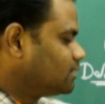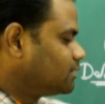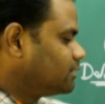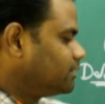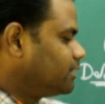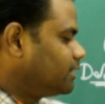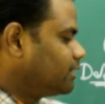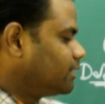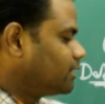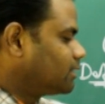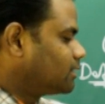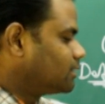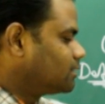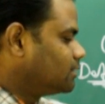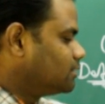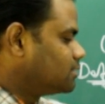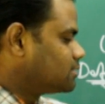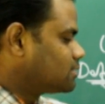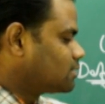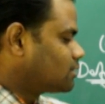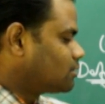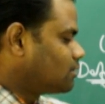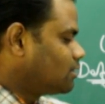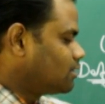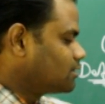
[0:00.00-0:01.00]
that
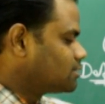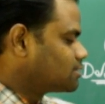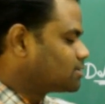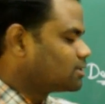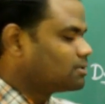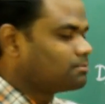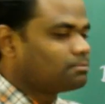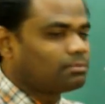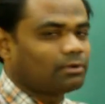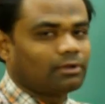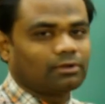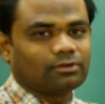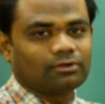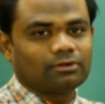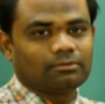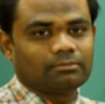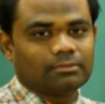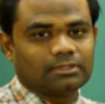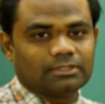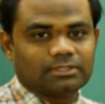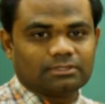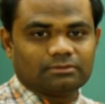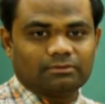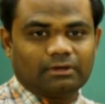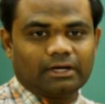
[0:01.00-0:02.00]
it's a constant
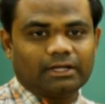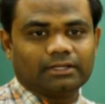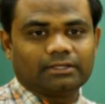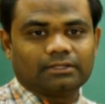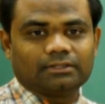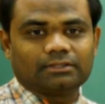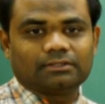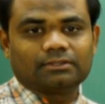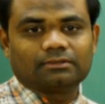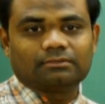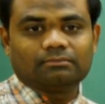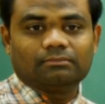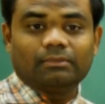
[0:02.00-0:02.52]
polynomial divided